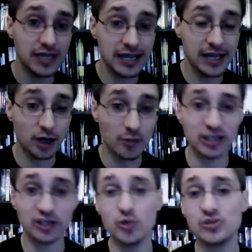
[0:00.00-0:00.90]
here,
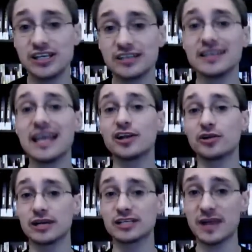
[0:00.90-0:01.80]
but used in
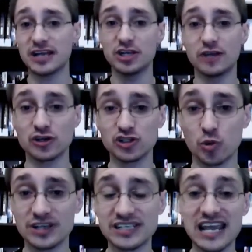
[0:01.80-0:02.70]
later Expanded Universe
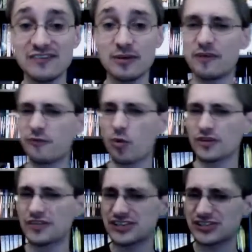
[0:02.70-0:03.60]
stories, even before
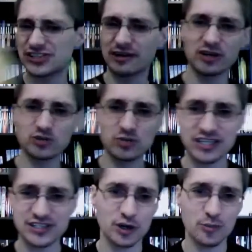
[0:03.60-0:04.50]
this series was
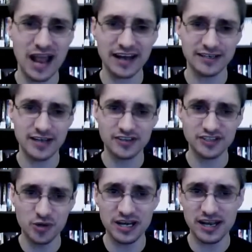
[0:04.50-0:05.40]
considered back in
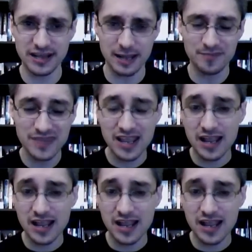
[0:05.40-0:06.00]
continuity again,